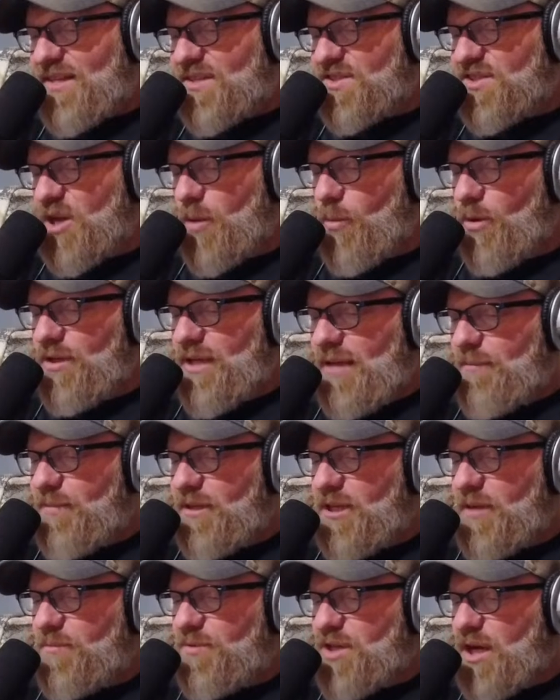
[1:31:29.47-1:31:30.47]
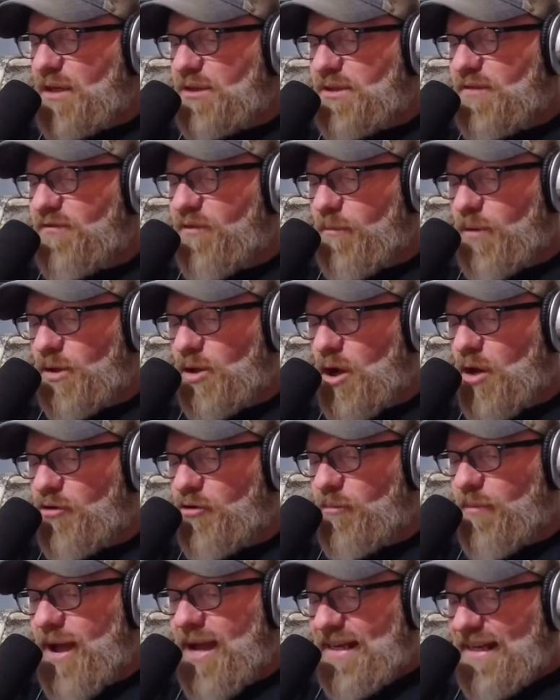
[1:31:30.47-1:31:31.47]
someone had been abducted from a
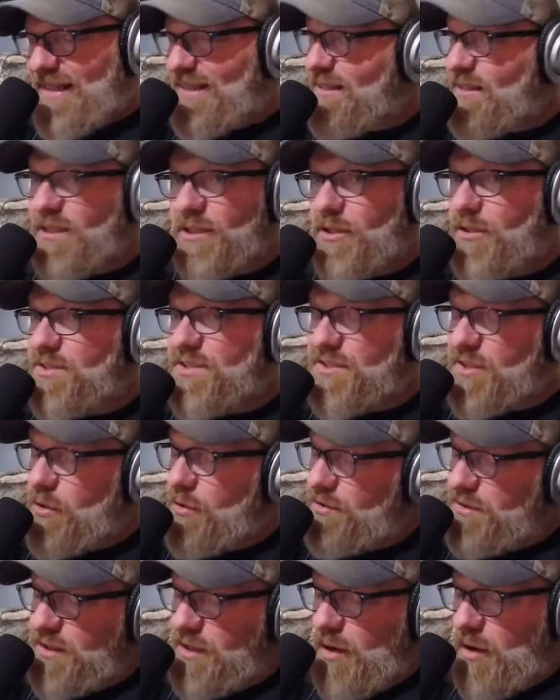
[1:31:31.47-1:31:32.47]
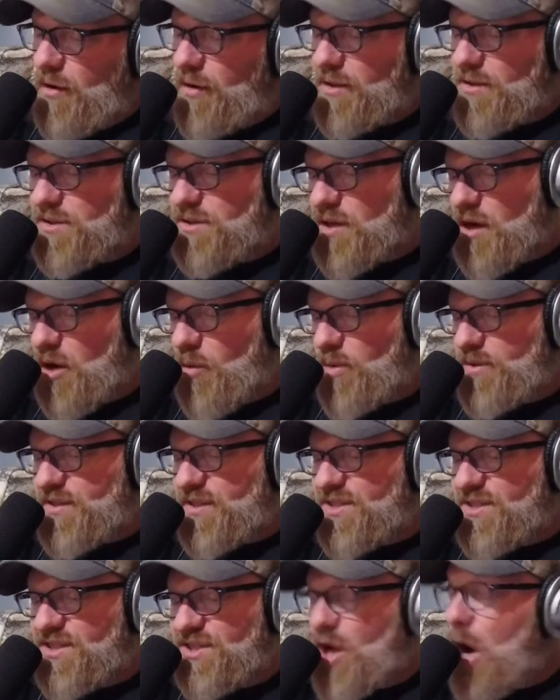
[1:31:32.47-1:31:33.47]
laundromat in Little Searcy, Arkansas was
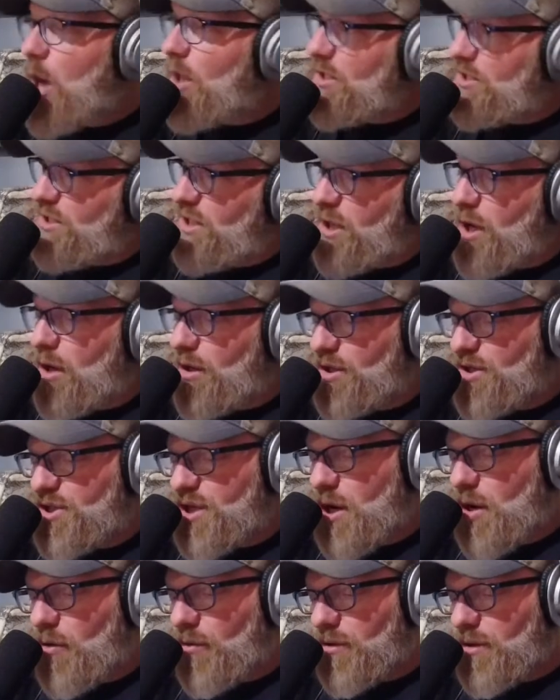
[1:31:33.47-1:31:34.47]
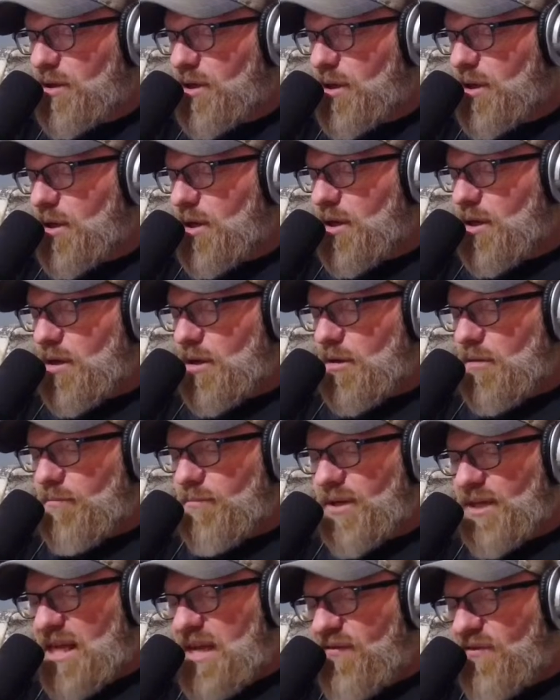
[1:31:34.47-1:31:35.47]
astonishing on its own.
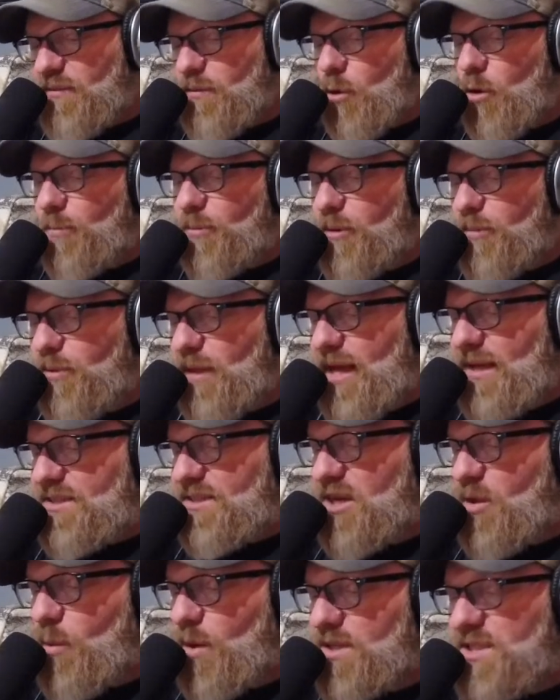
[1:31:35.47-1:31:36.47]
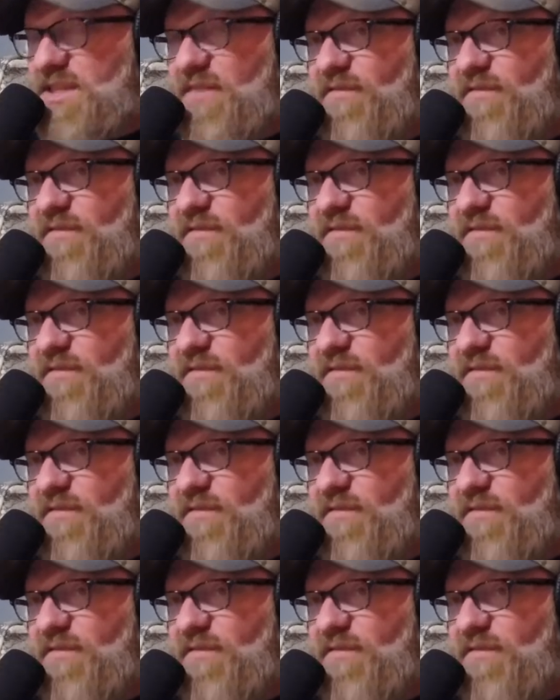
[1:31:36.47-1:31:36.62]
But even more perplexing was the